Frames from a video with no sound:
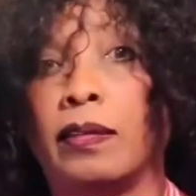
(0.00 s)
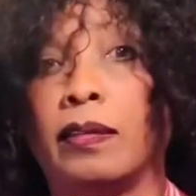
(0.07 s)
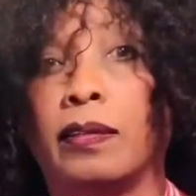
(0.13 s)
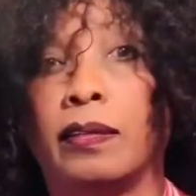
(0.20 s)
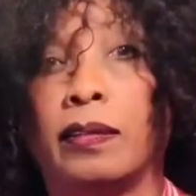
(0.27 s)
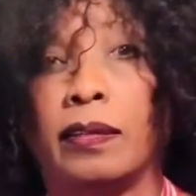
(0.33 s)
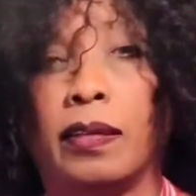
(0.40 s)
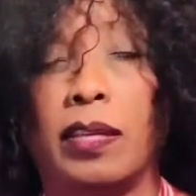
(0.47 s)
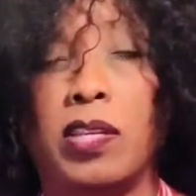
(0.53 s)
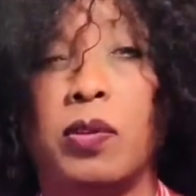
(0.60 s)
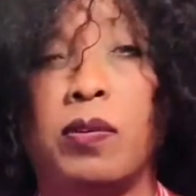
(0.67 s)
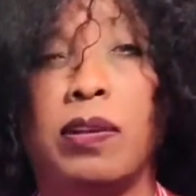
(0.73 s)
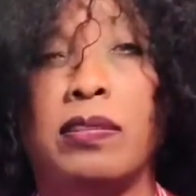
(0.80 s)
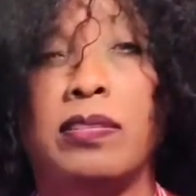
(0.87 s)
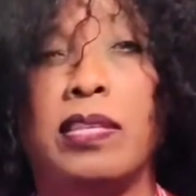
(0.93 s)
Can you all
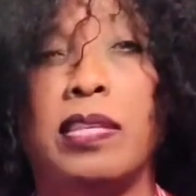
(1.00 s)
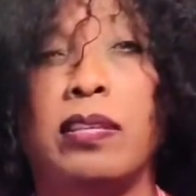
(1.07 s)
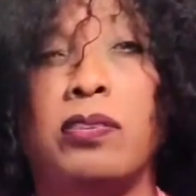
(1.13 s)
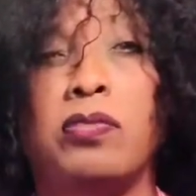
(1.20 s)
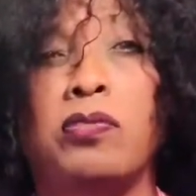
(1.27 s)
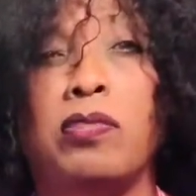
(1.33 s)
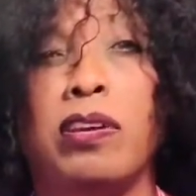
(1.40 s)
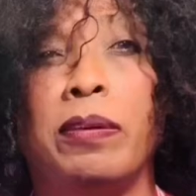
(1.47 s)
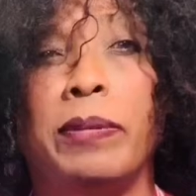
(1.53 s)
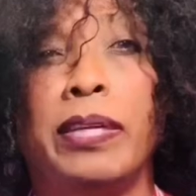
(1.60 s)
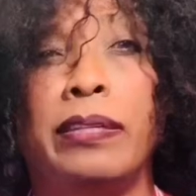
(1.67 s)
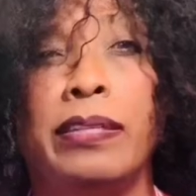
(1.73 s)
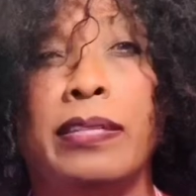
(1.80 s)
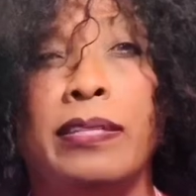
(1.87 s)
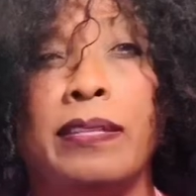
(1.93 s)
see those
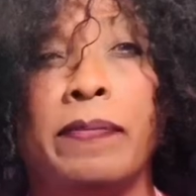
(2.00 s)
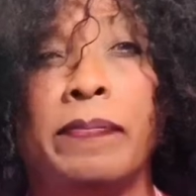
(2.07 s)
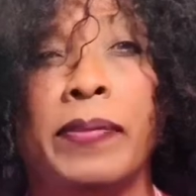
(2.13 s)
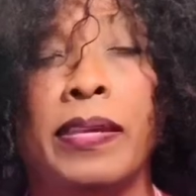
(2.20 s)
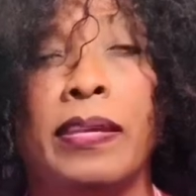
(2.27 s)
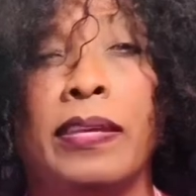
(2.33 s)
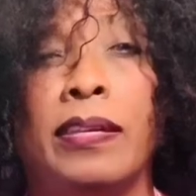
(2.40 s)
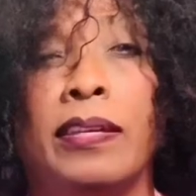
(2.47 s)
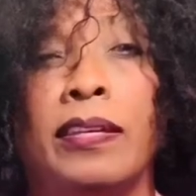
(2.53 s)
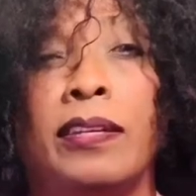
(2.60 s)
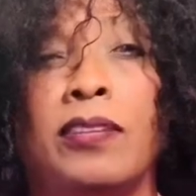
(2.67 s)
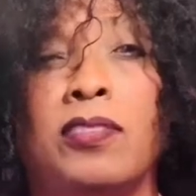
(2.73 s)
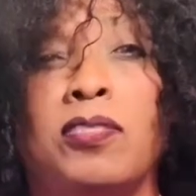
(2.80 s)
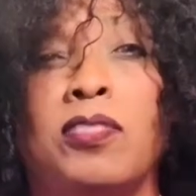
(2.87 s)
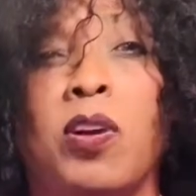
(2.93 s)
strawberries?
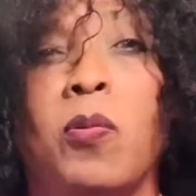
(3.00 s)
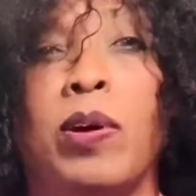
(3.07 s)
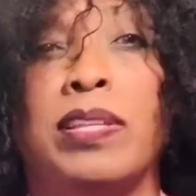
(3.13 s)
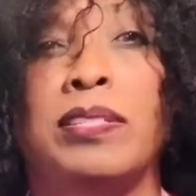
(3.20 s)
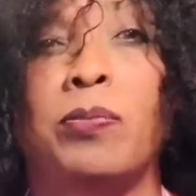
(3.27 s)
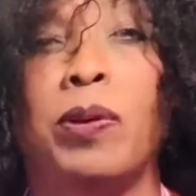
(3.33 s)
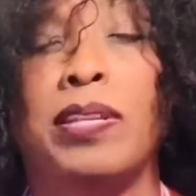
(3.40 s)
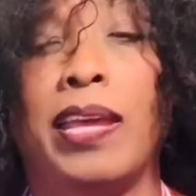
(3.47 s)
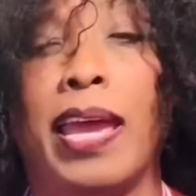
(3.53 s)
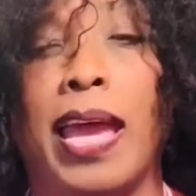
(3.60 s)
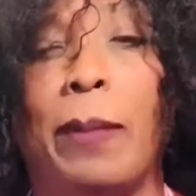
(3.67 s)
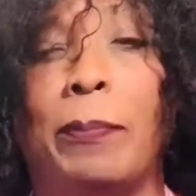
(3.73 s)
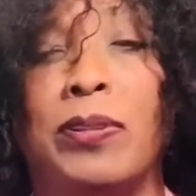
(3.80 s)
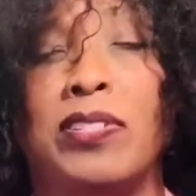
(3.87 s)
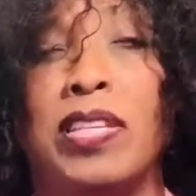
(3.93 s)
So what
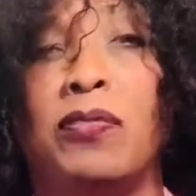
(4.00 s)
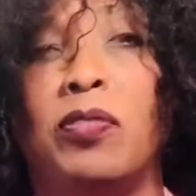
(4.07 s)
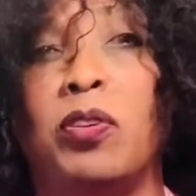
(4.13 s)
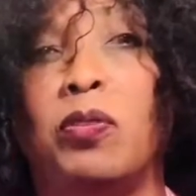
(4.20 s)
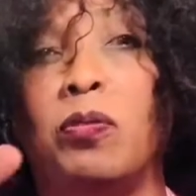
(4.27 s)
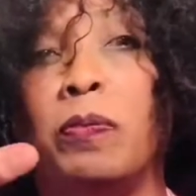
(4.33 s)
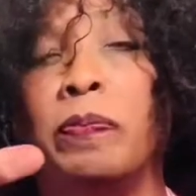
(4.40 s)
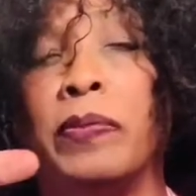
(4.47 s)
happens if you